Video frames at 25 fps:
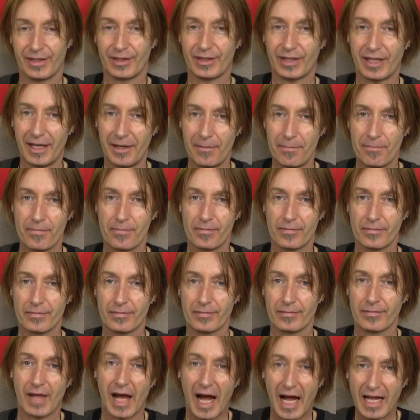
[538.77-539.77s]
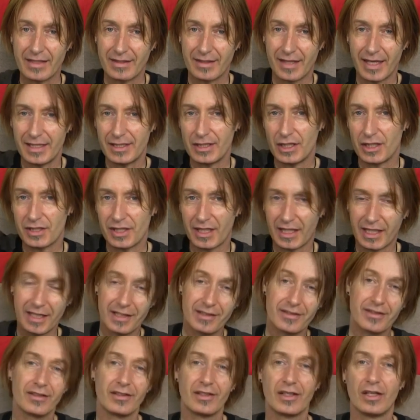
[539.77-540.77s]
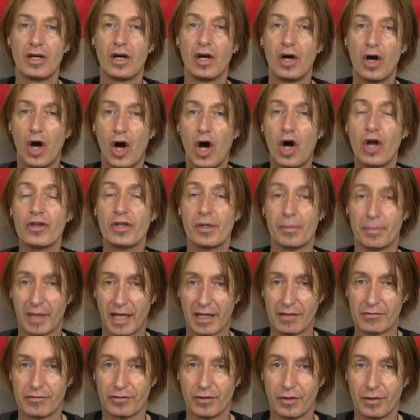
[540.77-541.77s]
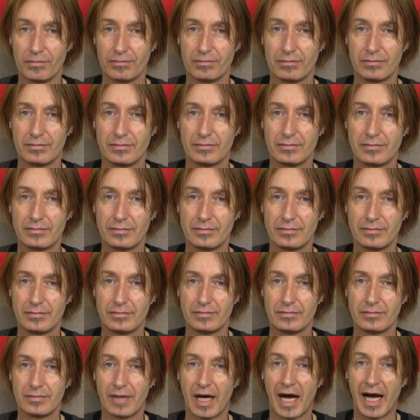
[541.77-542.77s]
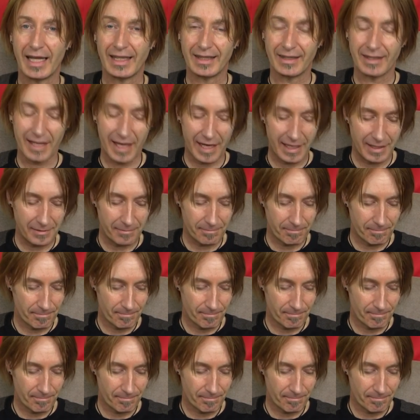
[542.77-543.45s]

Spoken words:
Okay, anden your ticket on the platform. Anden.